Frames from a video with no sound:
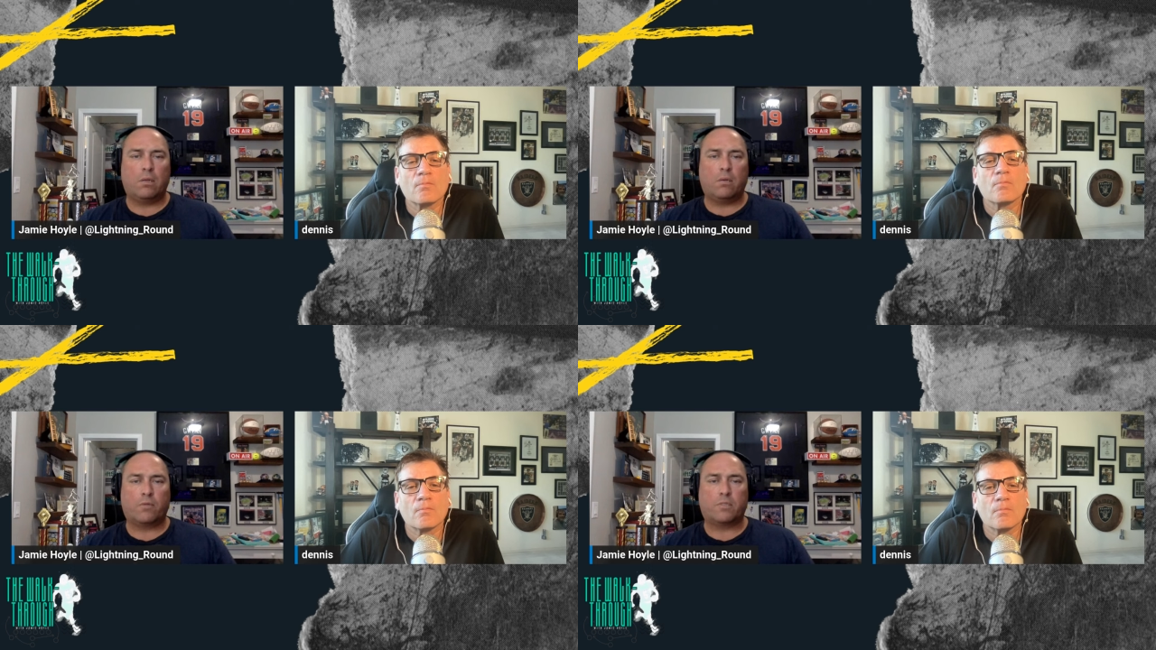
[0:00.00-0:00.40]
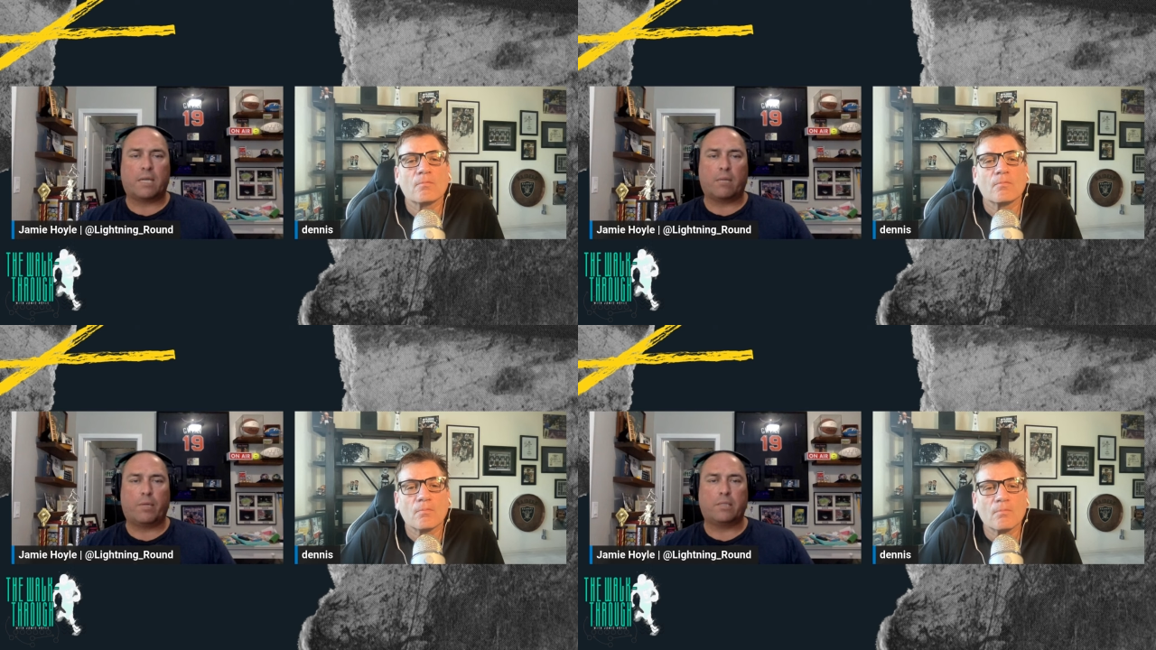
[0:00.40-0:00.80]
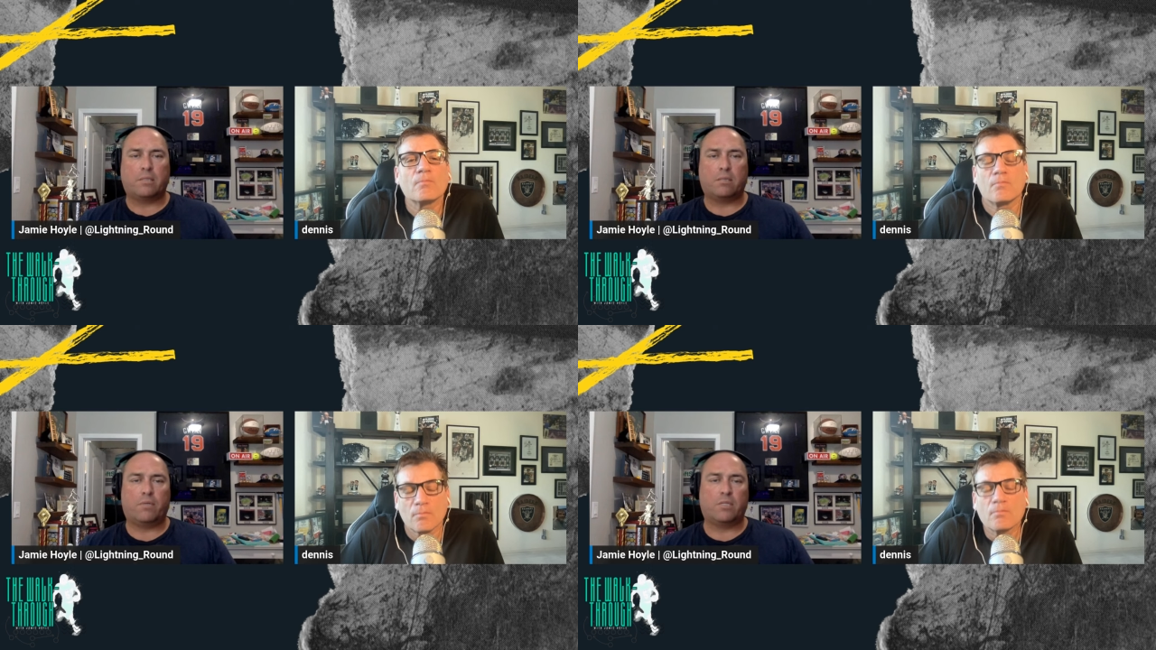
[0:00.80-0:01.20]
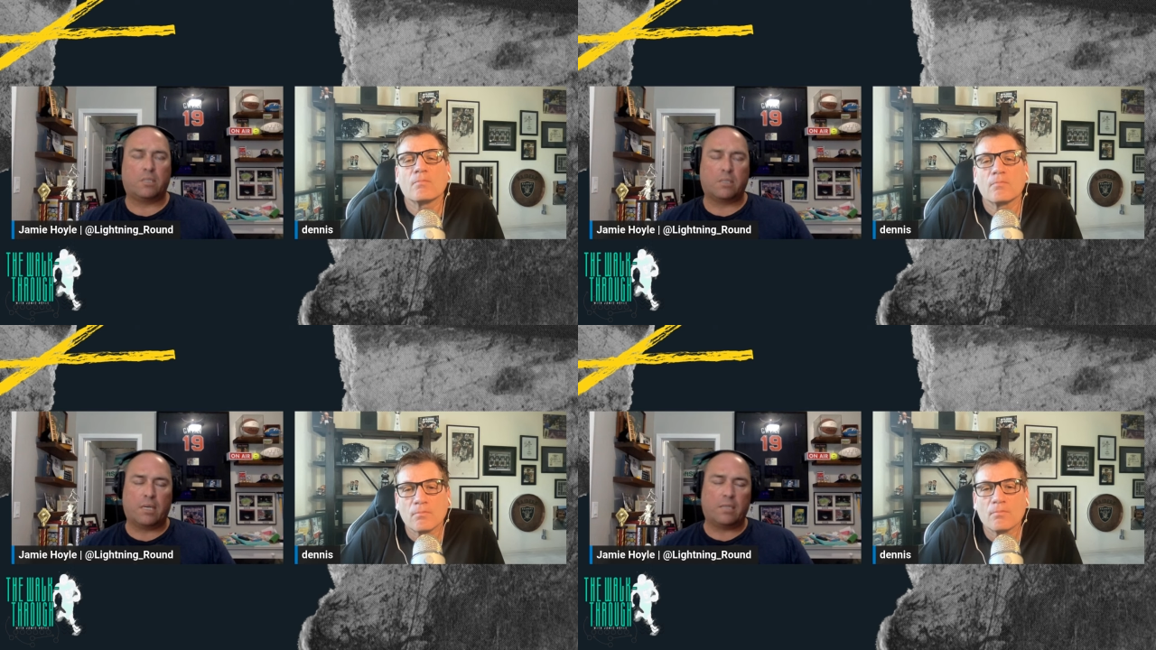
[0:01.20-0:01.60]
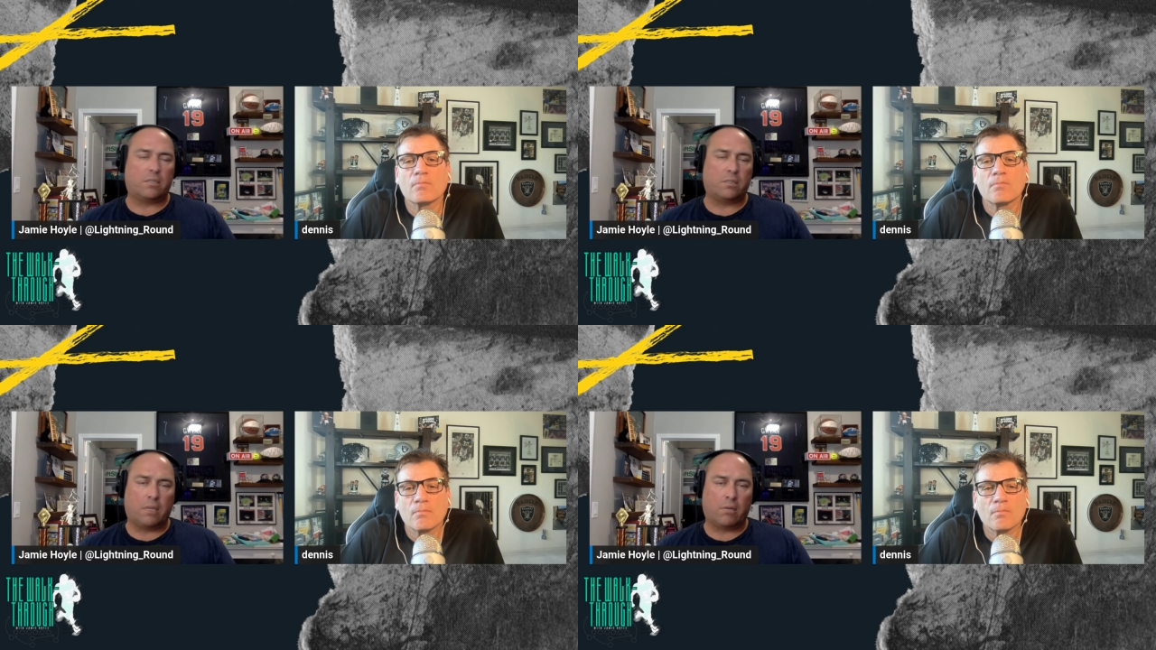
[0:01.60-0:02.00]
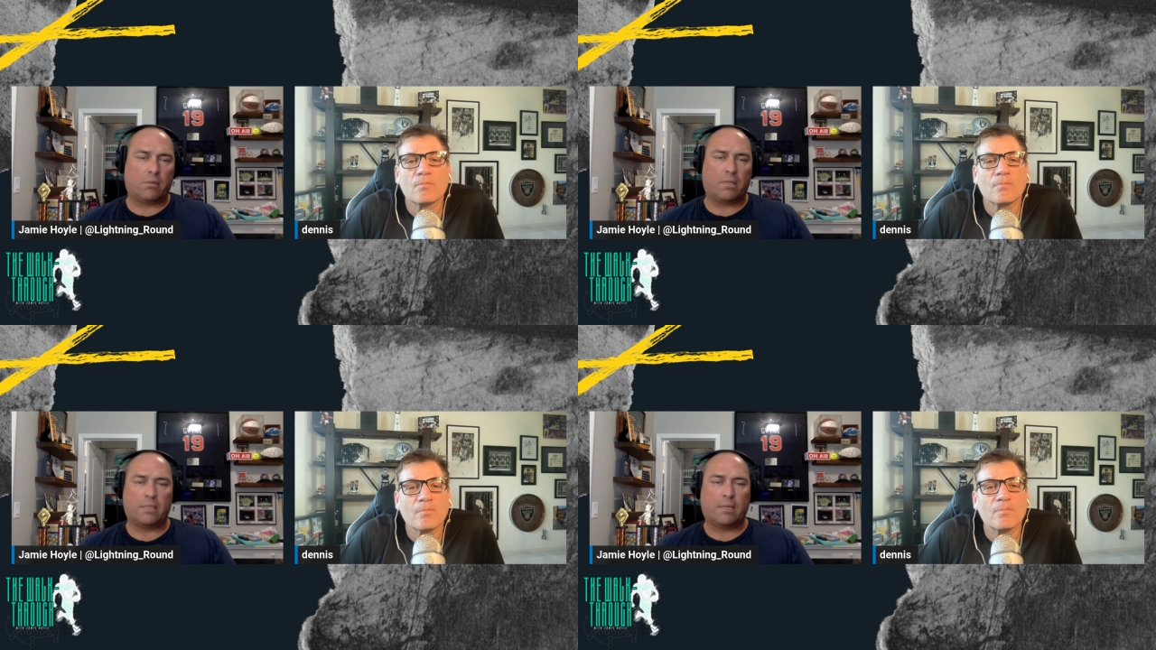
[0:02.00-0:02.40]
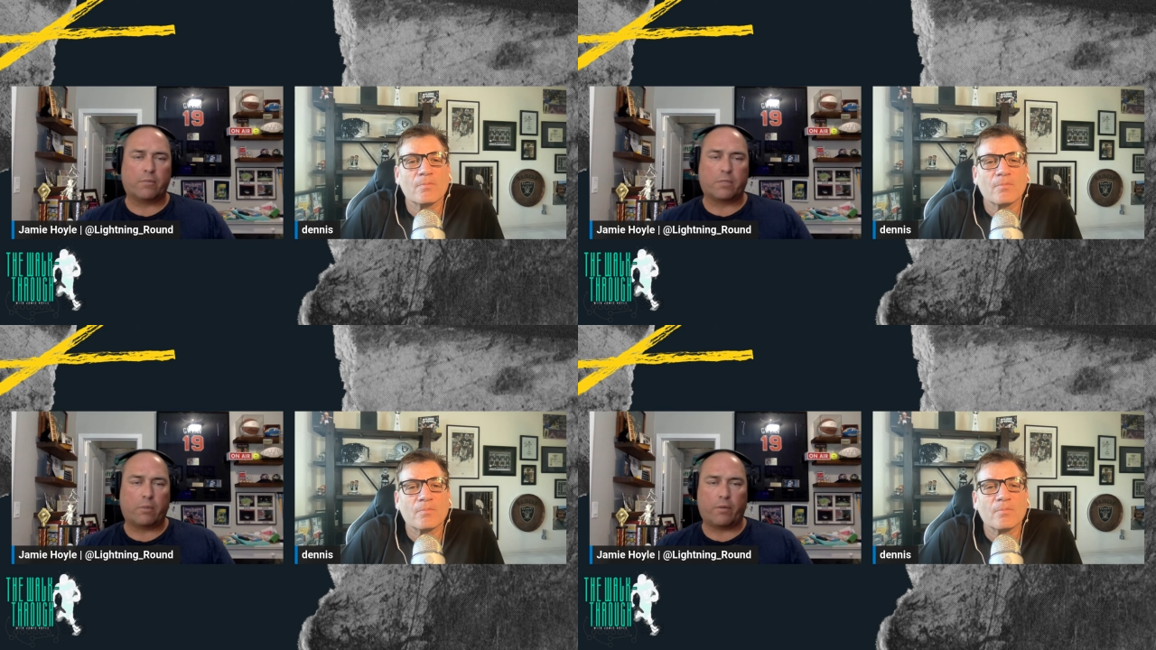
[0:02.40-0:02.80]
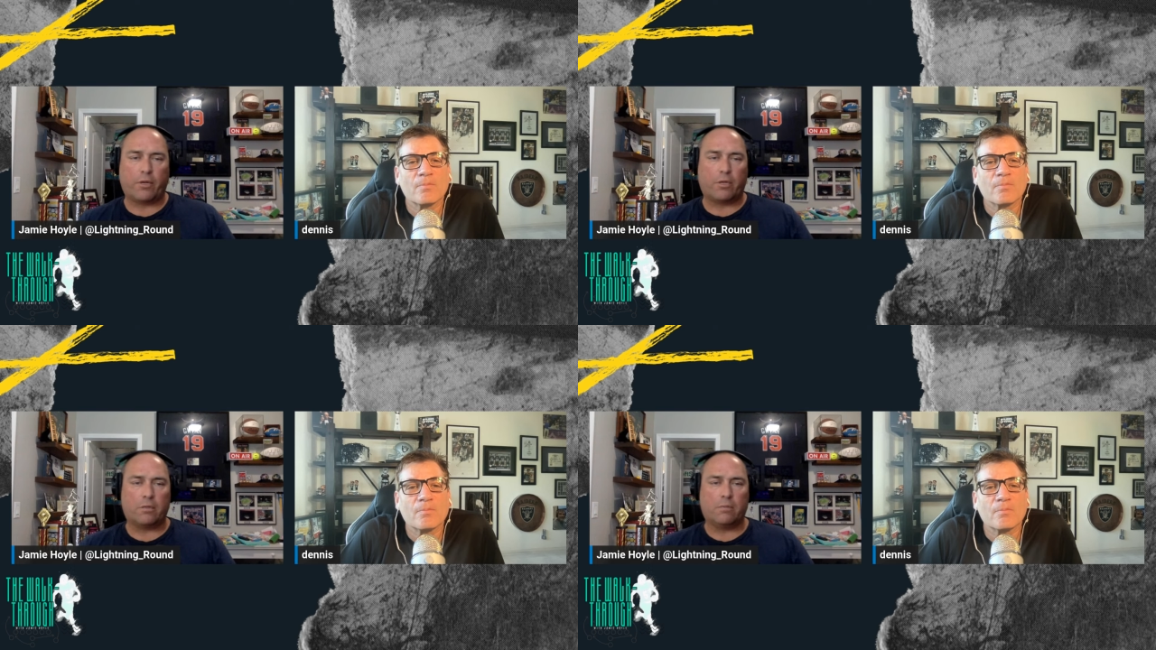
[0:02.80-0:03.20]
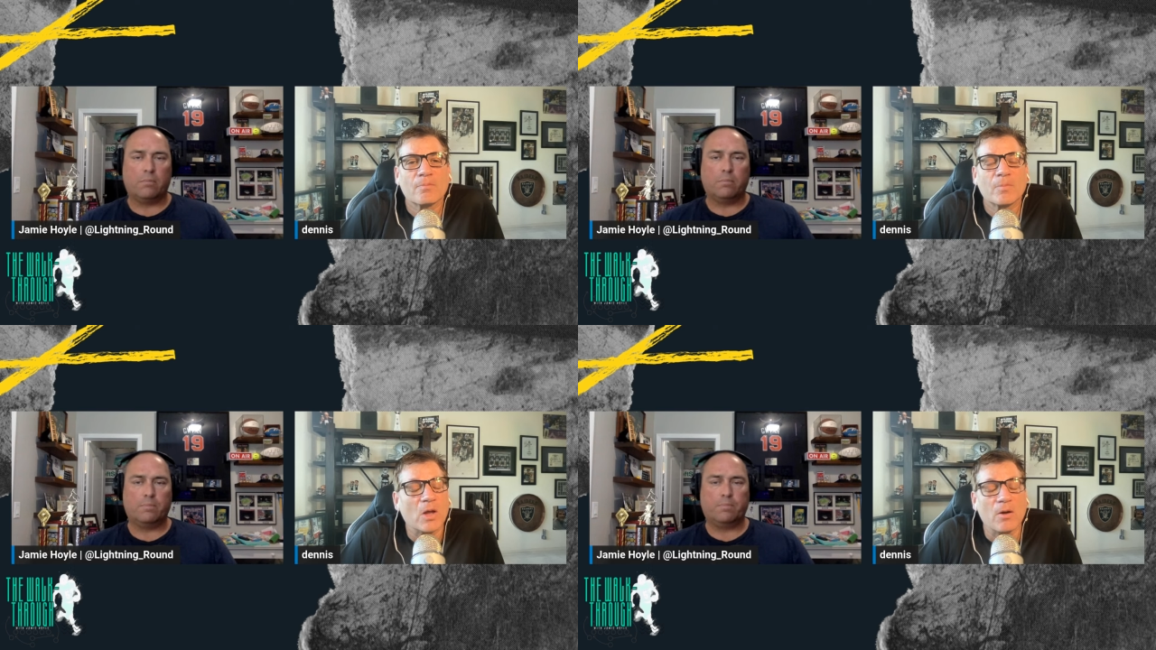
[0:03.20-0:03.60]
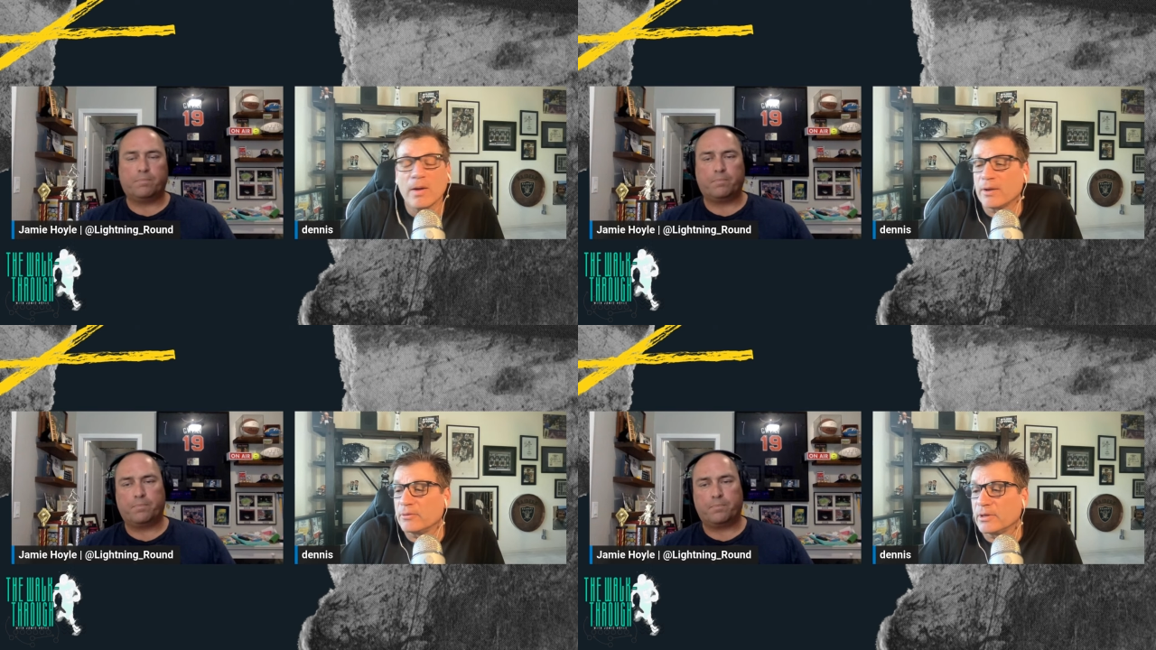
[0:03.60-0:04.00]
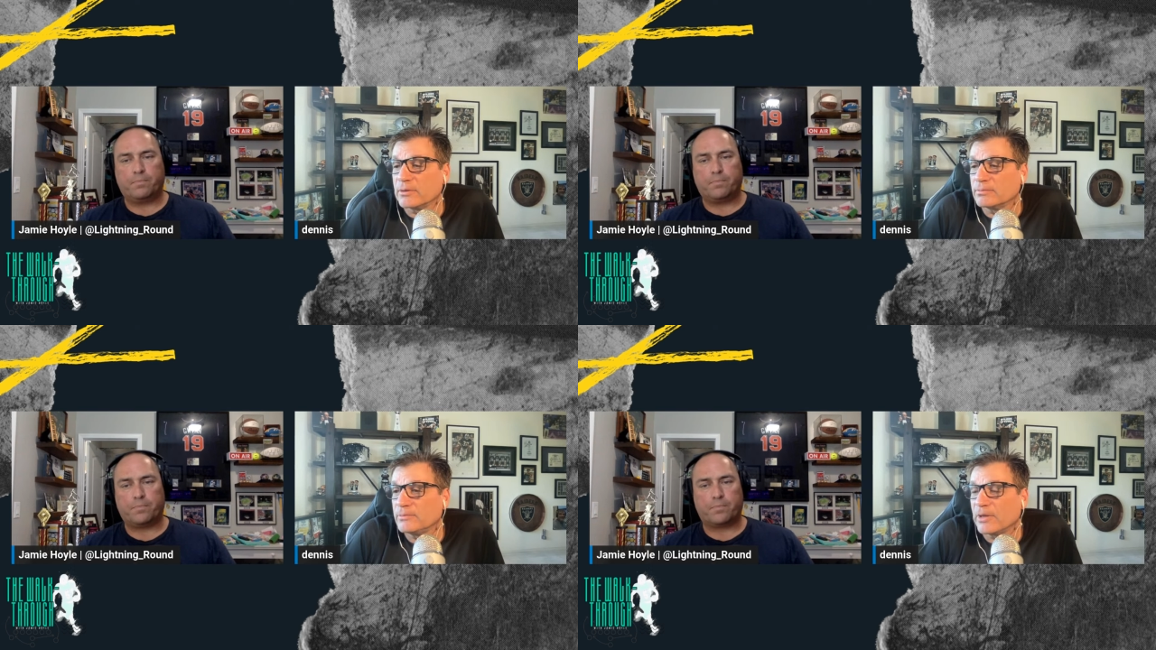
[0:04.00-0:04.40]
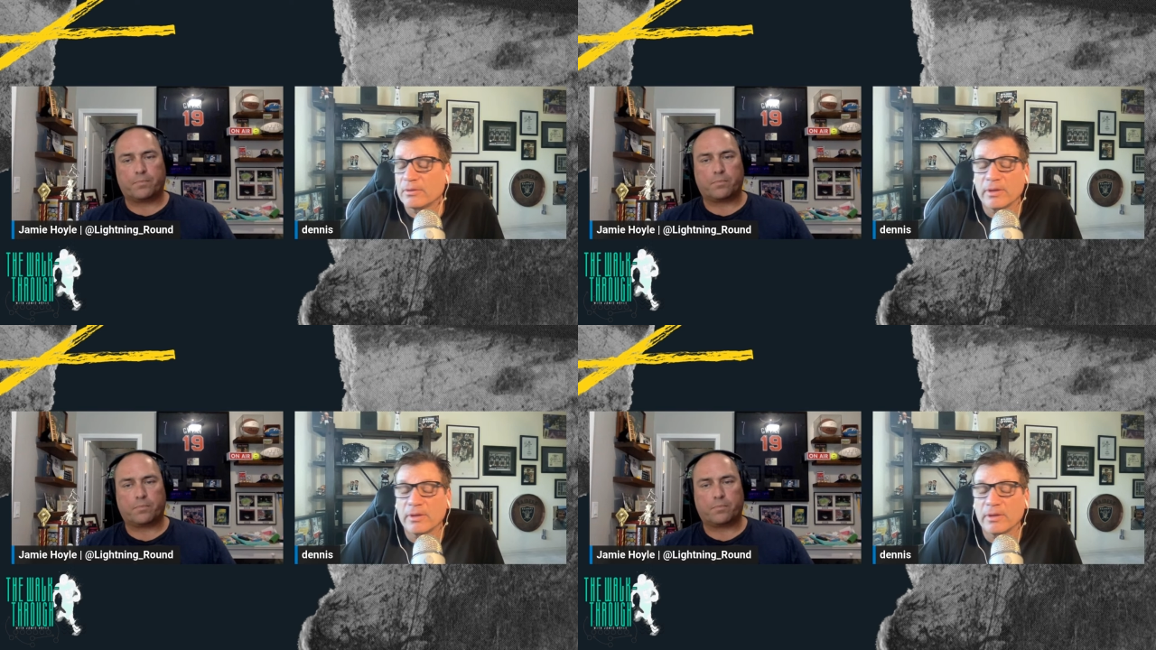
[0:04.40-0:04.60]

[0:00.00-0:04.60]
Speaker 1: for second place in the division. I just I don't think Denver's going to be very good.
Speaker 2: No, I don't either. Nothing